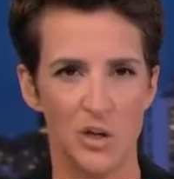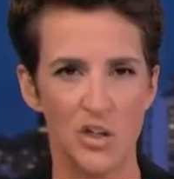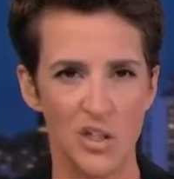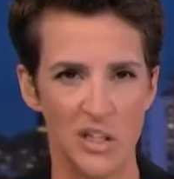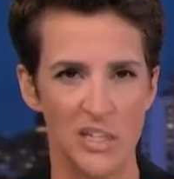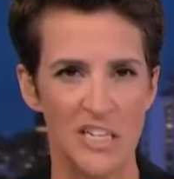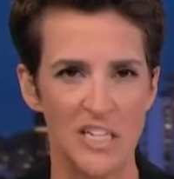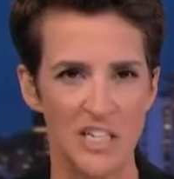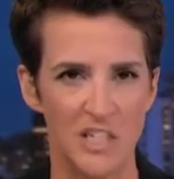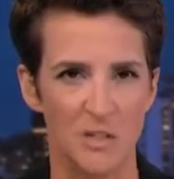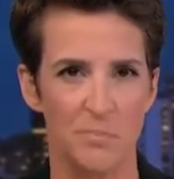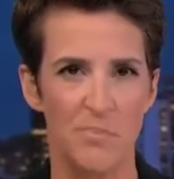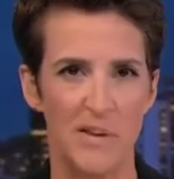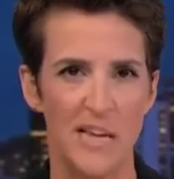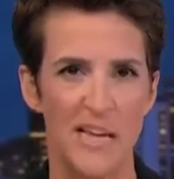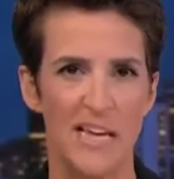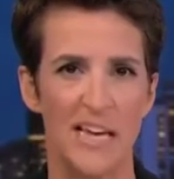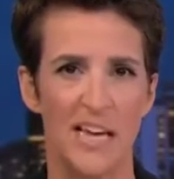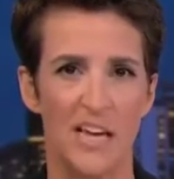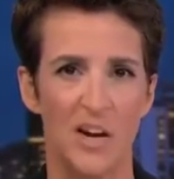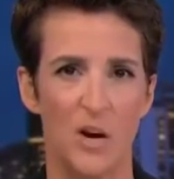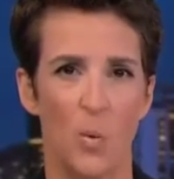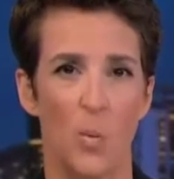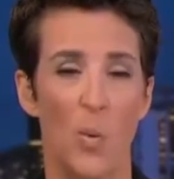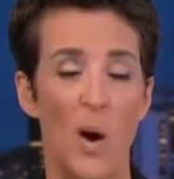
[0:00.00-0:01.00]
usually
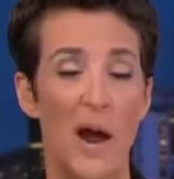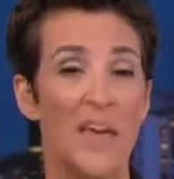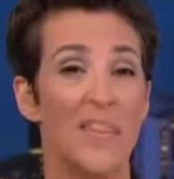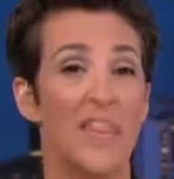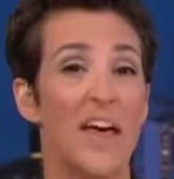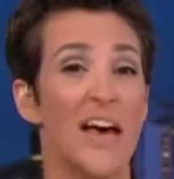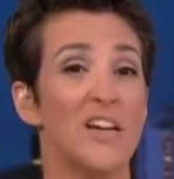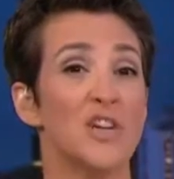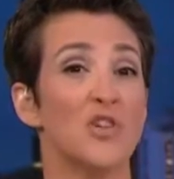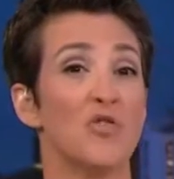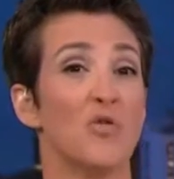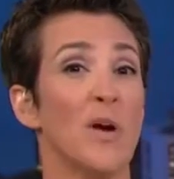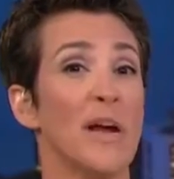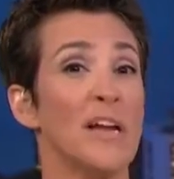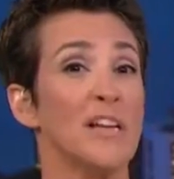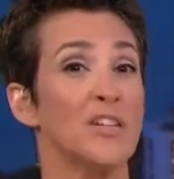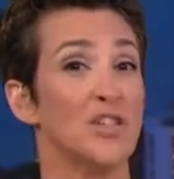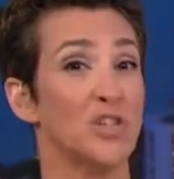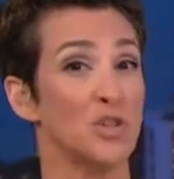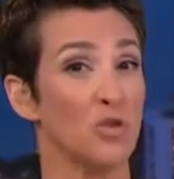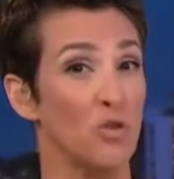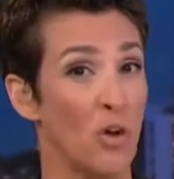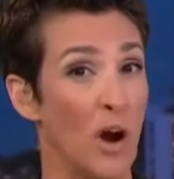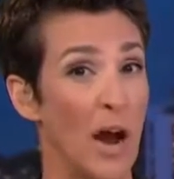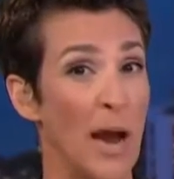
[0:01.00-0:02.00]
speak in a way that
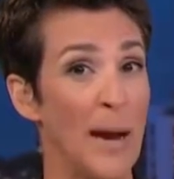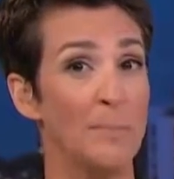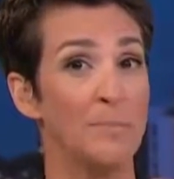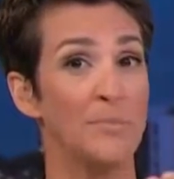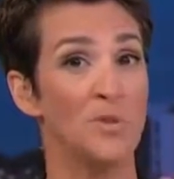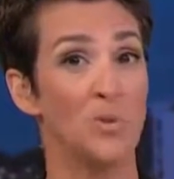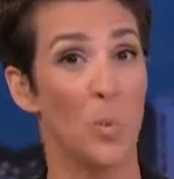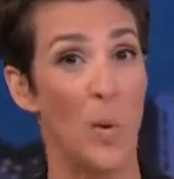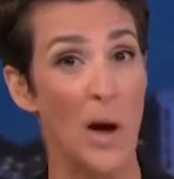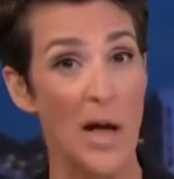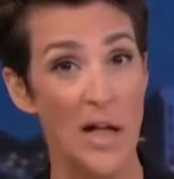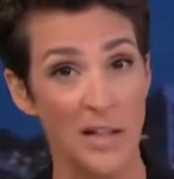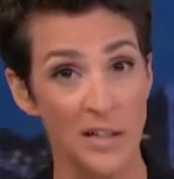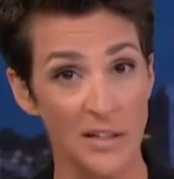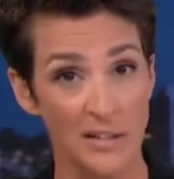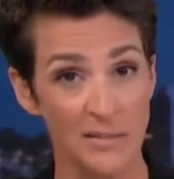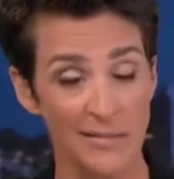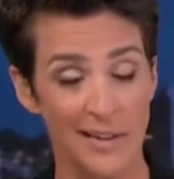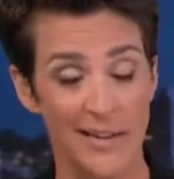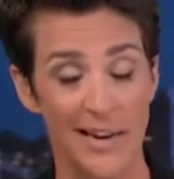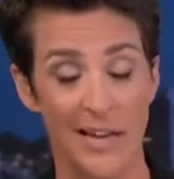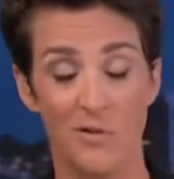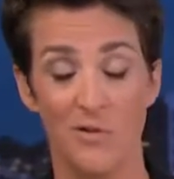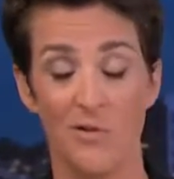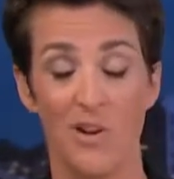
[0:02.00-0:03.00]
transcribes
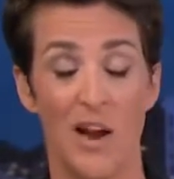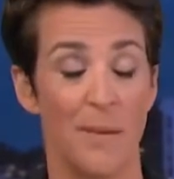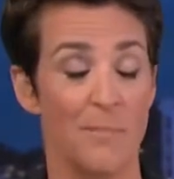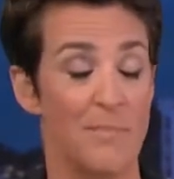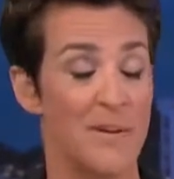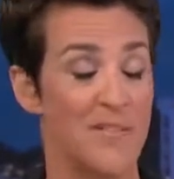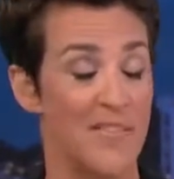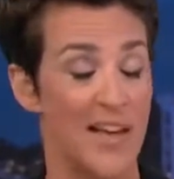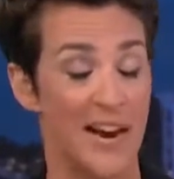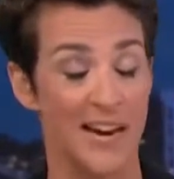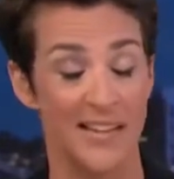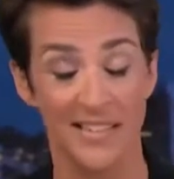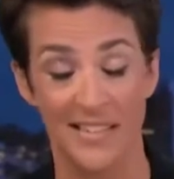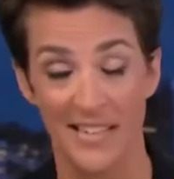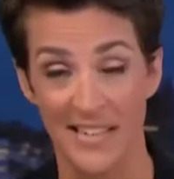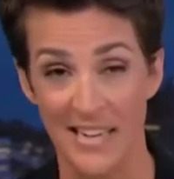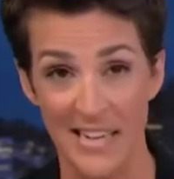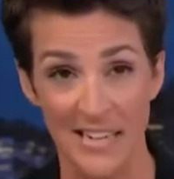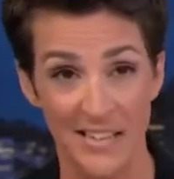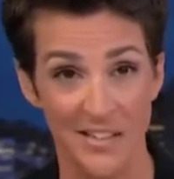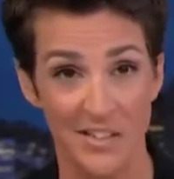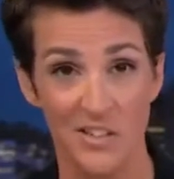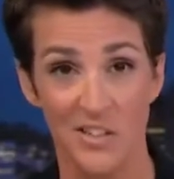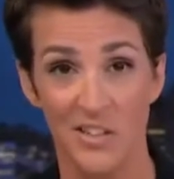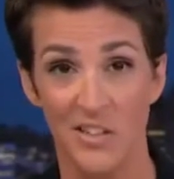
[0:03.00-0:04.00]
well, and I do not mean that as an
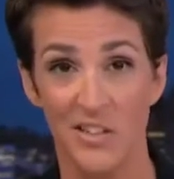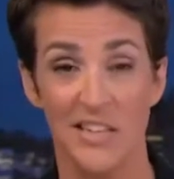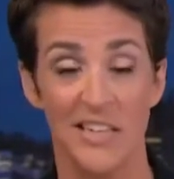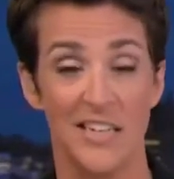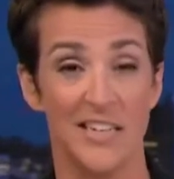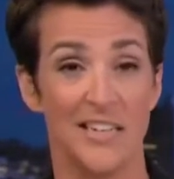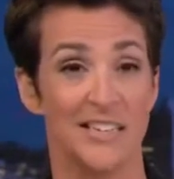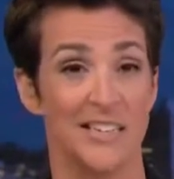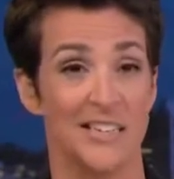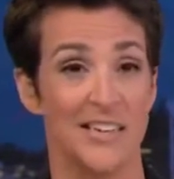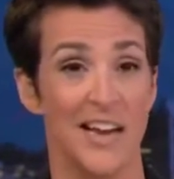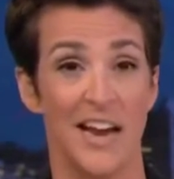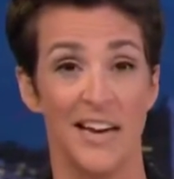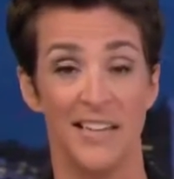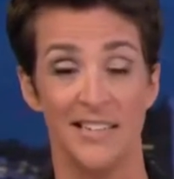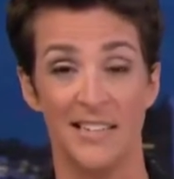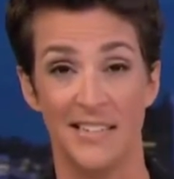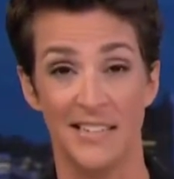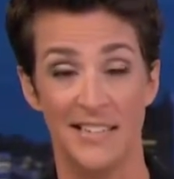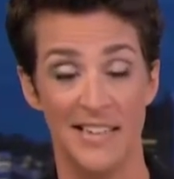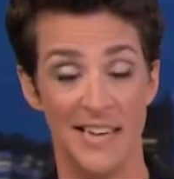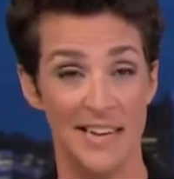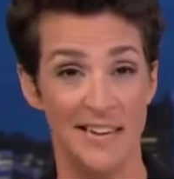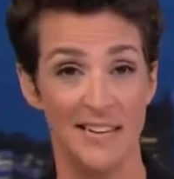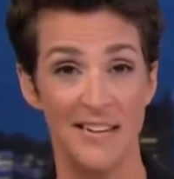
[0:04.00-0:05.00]
insult. It is not a
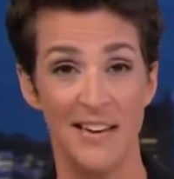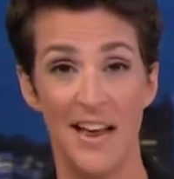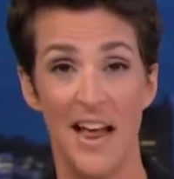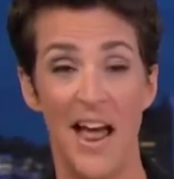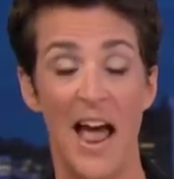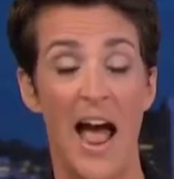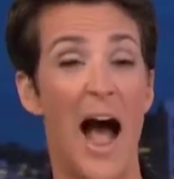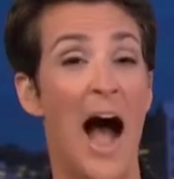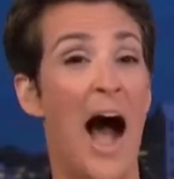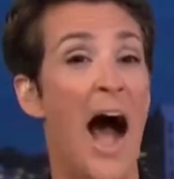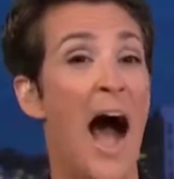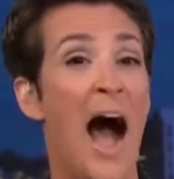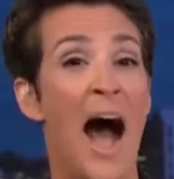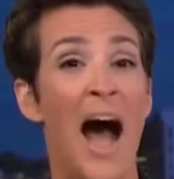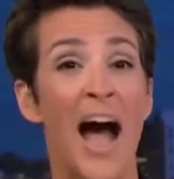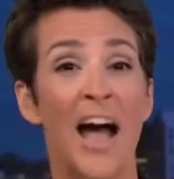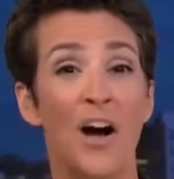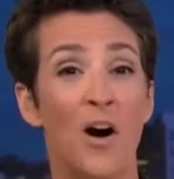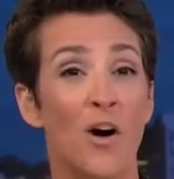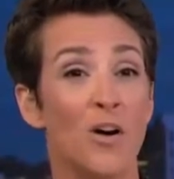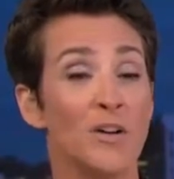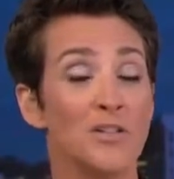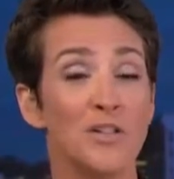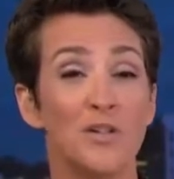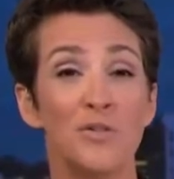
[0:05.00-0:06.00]
sin.
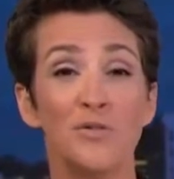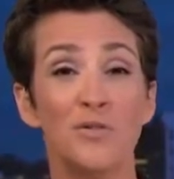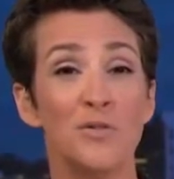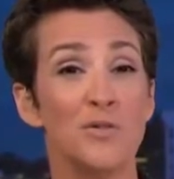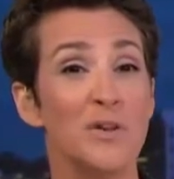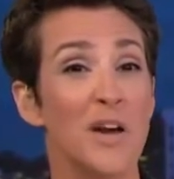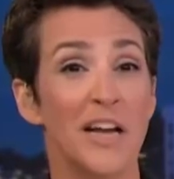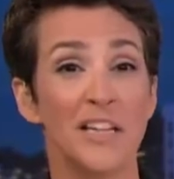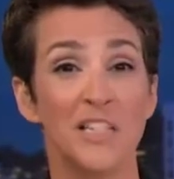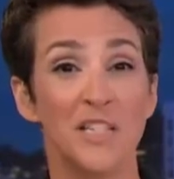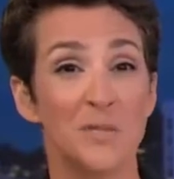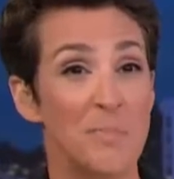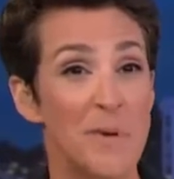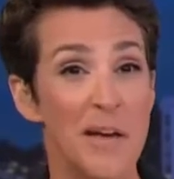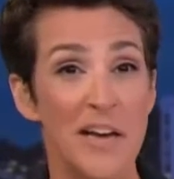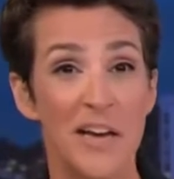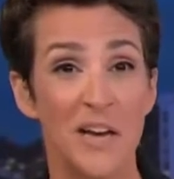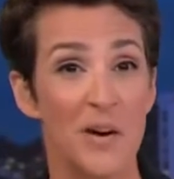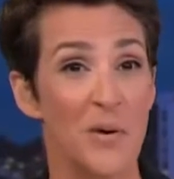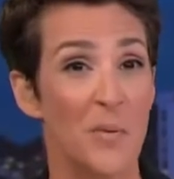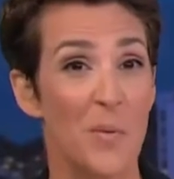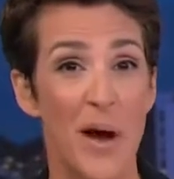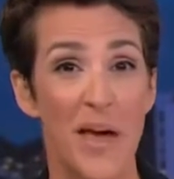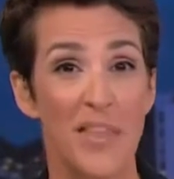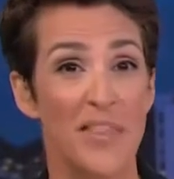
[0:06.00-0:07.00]
I also do not
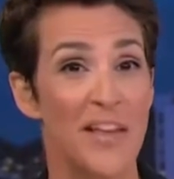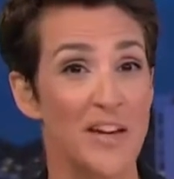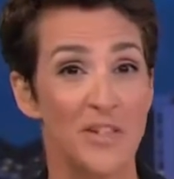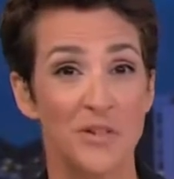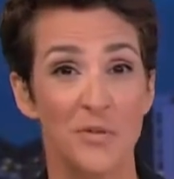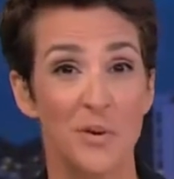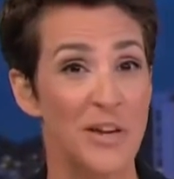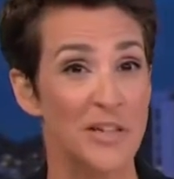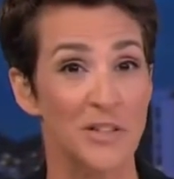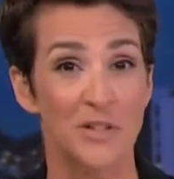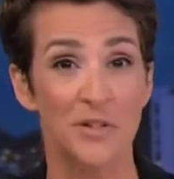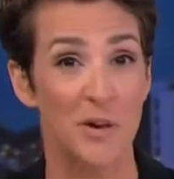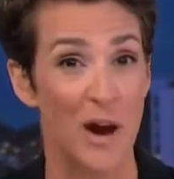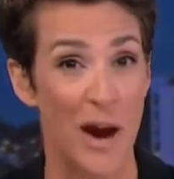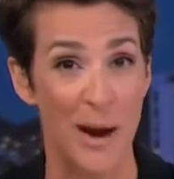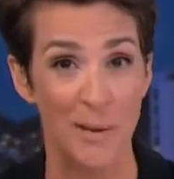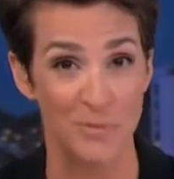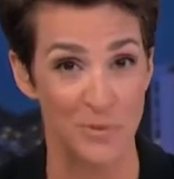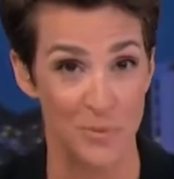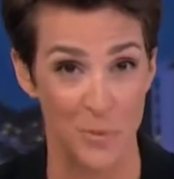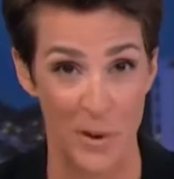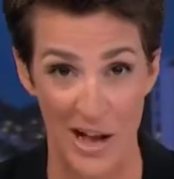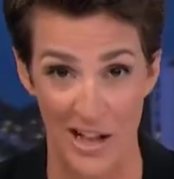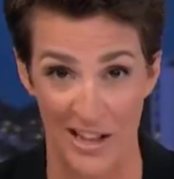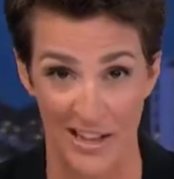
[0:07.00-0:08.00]
speak in a way that
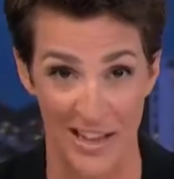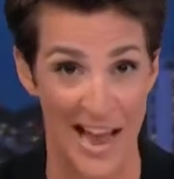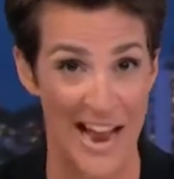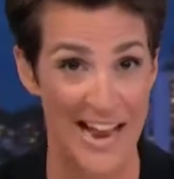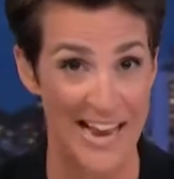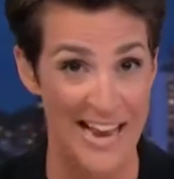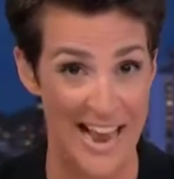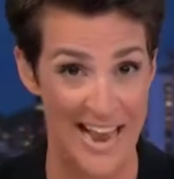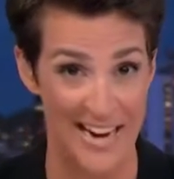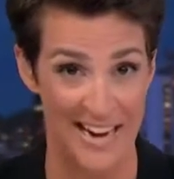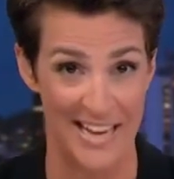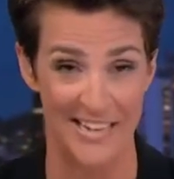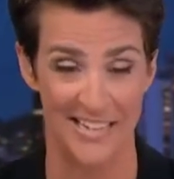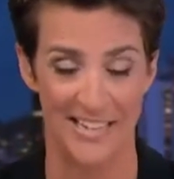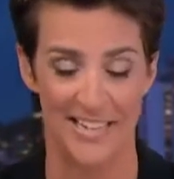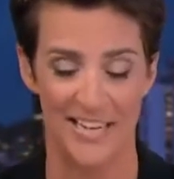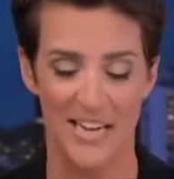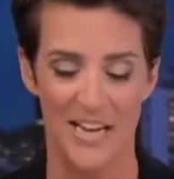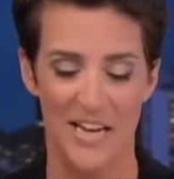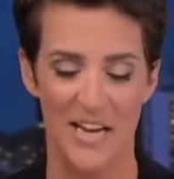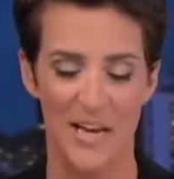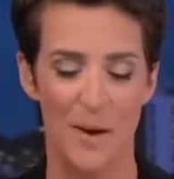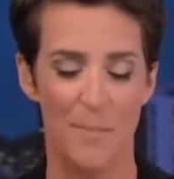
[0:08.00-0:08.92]
transcribes well. I get it.